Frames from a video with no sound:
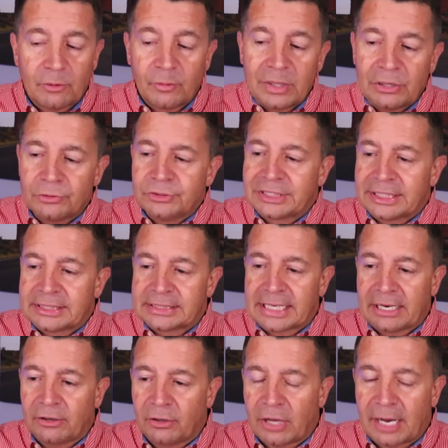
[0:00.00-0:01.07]
When we lose a
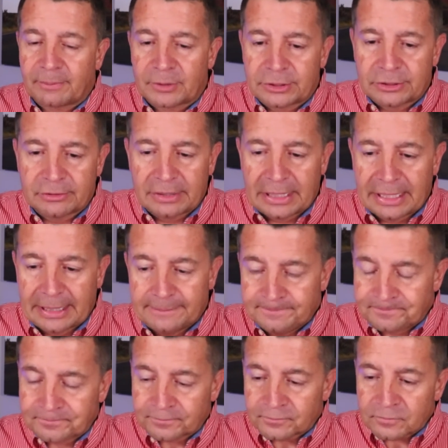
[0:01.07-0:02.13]
sale opportunity,
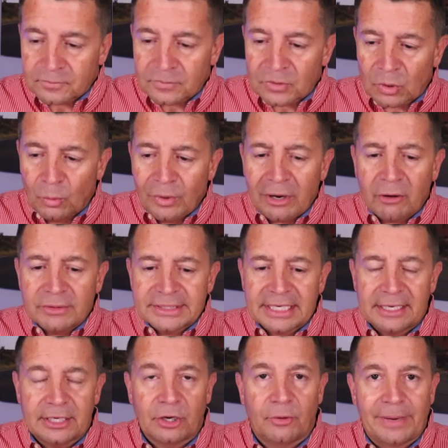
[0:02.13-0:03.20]
we always
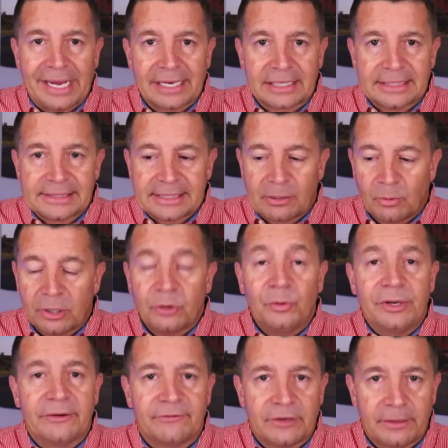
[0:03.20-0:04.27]
kind of go back and say, what could
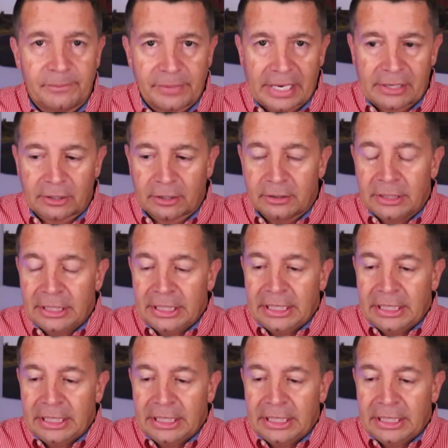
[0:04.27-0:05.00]
we have done better?